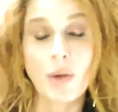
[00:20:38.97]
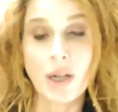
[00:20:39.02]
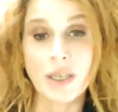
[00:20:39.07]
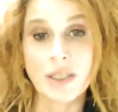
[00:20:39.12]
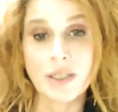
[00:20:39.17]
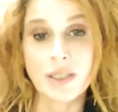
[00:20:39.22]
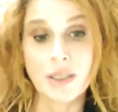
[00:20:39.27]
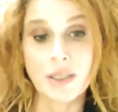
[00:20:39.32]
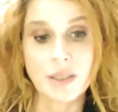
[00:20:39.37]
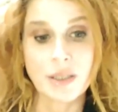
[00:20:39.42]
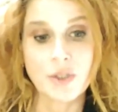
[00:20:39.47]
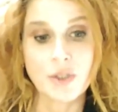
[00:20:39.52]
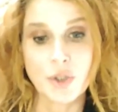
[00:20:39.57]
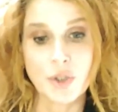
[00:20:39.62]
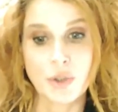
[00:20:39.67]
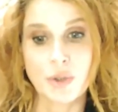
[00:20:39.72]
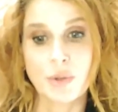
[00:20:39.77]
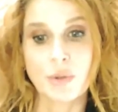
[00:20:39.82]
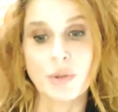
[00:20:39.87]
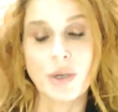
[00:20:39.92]
want
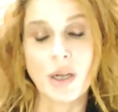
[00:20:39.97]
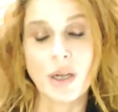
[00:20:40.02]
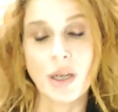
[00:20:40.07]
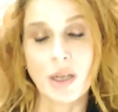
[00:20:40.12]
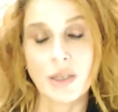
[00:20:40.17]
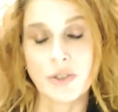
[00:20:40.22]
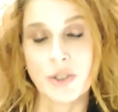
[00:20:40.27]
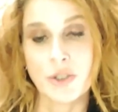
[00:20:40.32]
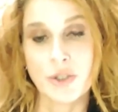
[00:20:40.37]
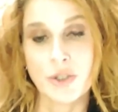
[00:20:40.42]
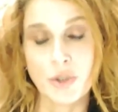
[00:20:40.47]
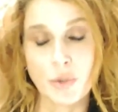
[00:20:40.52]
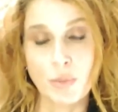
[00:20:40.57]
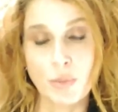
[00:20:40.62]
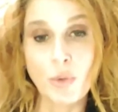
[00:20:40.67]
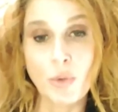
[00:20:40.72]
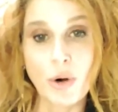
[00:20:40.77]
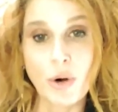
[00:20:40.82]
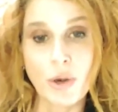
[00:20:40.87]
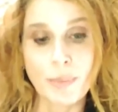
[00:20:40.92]
to to do
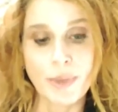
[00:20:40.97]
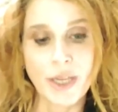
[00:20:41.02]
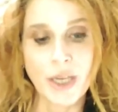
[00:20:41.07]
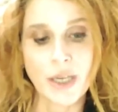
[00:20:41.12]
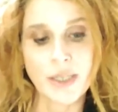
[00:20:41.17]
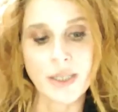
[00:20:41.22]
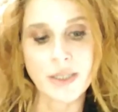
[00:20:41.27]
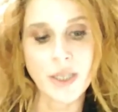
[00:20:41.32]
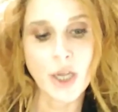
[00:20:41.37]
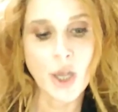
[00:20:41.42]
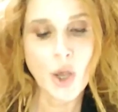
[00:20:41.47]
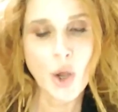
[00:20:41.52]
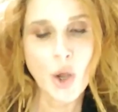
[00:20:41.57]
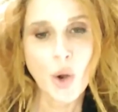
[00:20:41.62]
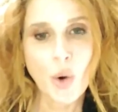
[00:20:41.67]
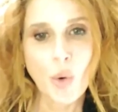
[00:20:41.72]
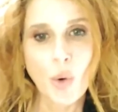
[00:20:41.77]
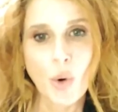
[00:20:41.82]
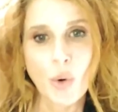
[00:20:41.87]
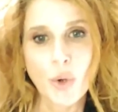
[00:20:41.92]
more because
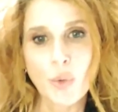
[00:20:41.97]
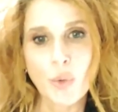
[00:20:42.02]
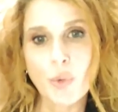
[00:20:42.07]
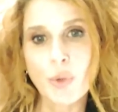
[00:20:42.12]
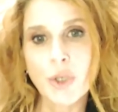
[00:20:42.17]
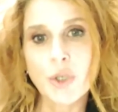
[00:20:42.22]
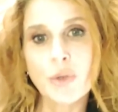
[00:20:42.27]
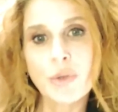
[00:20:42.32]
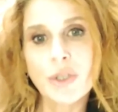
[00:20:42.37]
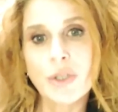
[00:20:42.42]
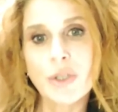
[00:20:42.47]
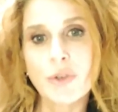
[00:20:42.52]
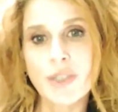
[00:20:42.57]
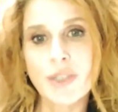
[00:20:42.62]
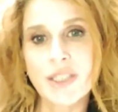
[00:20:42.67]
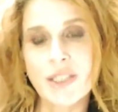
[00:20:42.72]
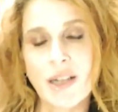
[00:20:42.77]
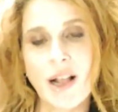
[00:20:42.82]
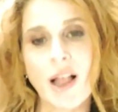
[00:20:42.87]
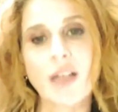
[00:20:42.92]
when you
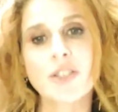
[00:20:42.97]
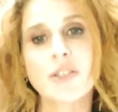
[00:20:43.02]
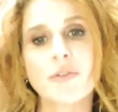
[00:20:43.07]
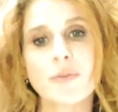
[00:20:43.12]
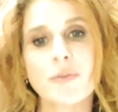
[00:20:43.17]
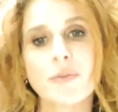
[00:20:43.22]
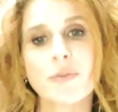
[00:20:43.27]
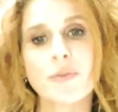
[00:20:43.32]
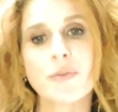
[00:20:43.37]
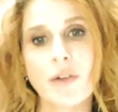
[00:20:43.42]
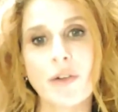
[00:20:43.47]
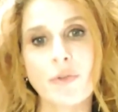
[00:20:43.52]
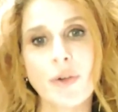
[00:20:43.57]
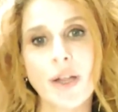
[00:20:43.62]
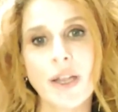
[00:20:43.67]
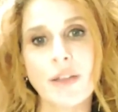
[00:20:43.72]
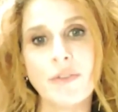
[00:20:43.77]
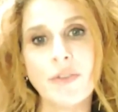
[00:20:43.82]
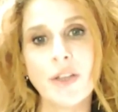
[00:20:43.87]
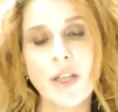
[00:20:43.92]
increase the collagen from
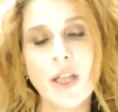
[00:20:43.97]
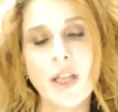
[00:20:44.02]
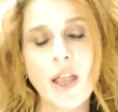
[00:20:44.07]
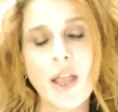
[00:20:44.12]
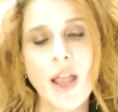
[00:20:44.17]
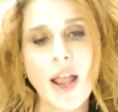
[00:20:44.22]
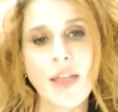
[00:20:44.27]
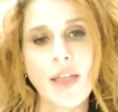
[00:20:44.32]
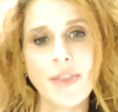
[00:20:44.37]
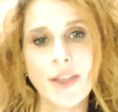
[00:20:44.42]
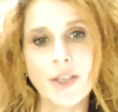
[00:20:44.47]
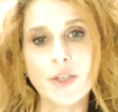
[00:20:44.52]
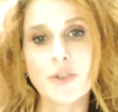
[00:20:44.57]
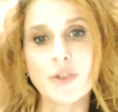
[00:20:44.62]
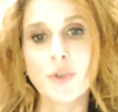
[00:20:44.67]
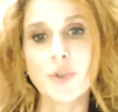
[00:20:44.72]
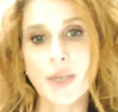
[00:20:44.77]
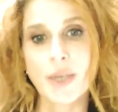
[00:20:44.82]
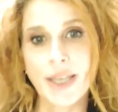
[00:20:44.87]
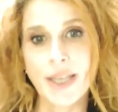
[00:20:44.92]
Sofwave and then you
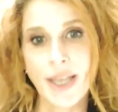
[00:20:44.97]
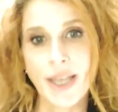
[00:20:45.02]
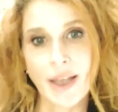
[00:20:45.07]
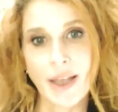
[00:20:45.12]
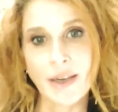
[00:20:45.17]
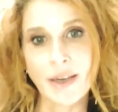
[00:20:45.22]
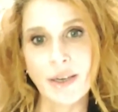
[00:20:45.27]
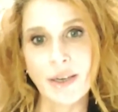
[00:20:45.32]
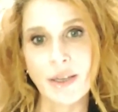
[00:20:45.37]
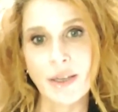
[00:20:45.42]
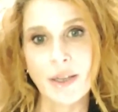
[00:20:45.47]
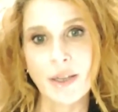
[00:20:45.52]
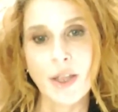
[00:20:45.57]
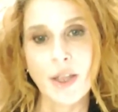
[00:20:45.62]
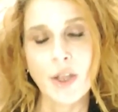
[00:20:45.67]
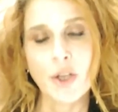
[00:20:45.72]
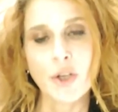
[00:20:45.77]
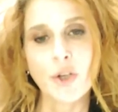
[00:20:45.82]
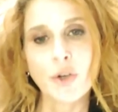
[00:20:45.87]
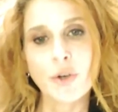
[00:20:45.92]
do it again,
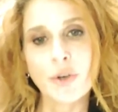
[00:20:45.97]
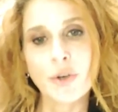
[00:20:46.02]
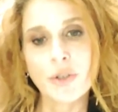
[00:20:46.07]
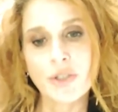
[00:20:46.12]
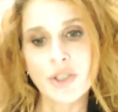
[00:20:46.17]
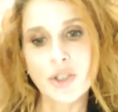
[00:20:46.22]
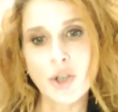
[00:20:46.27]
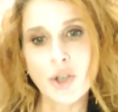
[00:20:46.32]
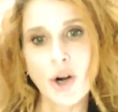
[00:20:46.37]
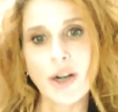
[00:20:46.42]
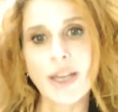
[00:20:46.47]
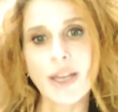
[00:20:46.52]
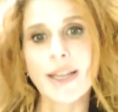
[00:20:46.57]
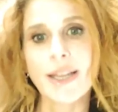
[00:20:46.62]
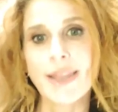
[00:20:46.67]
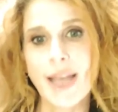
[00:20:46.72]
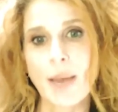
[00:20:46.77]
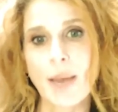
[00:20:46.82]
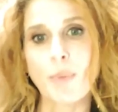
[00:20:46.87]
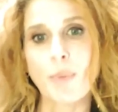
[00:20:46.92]
you're starting
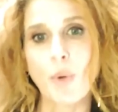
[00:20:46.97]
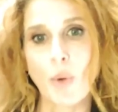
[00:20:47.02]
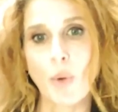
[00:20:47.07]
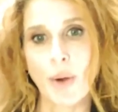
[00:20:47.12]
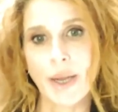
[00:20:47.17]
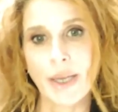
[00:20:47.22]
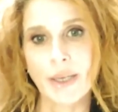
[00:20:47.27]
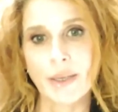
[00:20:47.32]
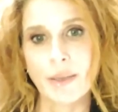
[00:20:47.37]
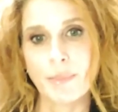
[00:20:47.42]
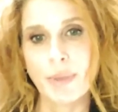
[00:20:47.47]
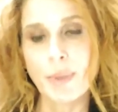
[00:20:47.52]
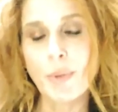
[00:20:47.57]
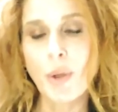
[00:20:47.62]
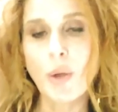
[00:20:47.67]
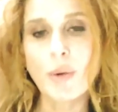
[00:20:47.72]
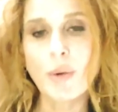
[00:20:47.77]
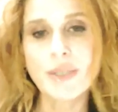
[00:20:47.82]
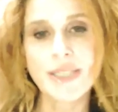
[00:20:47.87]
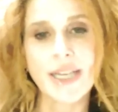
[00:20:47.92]
at that point. People
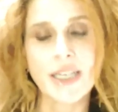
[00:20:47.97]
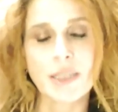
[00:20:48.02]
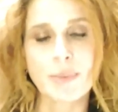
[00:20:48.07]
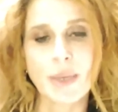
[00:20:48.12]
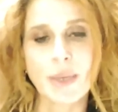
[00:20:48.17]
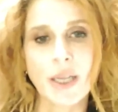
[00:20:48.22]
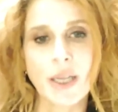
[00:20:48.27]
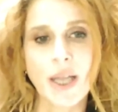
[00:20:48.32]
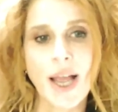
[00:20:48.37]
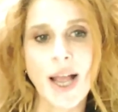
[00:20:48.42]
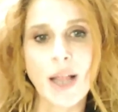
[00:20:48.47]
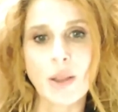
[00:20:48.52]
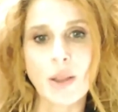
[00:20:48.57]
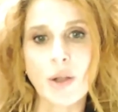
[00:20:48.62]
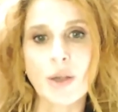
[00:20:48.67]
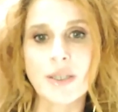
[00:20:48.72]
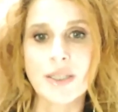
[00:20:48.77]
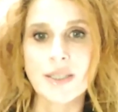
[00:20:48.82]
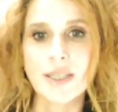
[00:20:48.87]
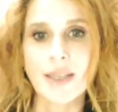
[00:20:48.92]
always ask me, how
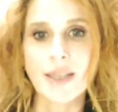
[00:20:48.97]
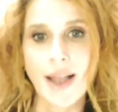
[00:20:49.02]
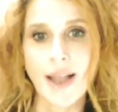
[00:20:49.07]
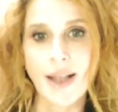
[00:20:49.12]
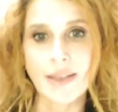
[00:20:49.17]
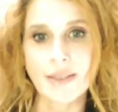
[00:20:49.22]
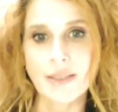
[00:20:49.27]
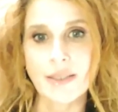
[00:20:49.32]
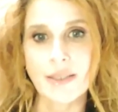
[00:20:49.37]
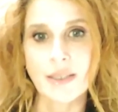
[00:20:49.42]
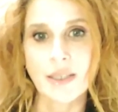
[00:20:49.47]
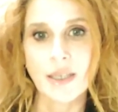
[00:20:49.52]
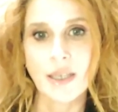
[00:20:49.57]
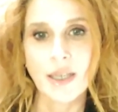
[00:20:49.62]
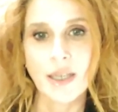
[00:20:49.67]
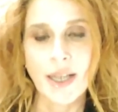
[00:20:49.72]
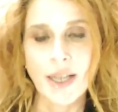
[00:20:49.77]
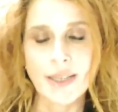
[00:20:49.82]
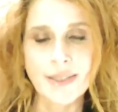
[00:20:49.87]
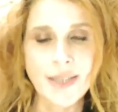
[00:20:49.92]
long does it last?
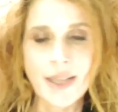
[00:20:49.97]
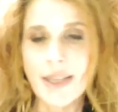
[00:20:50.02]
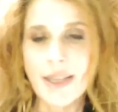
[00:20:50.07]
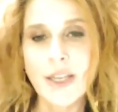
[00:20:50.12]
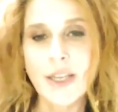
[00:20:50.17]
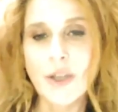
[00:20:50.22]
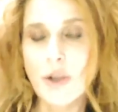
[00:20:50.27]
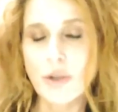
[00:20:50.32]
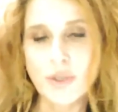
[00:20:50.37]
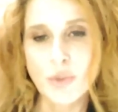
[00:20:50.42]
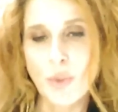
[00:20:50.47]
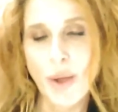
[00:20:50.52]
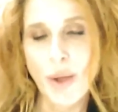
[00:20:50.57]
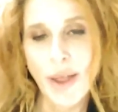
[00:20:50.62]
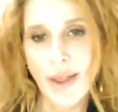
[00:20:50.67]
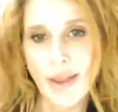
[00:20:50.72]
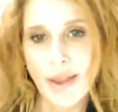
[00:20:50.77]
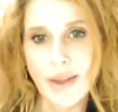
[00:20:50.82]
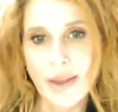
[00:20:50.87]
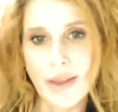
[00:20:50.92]
It's not like it goes
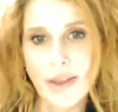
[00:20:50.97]
away.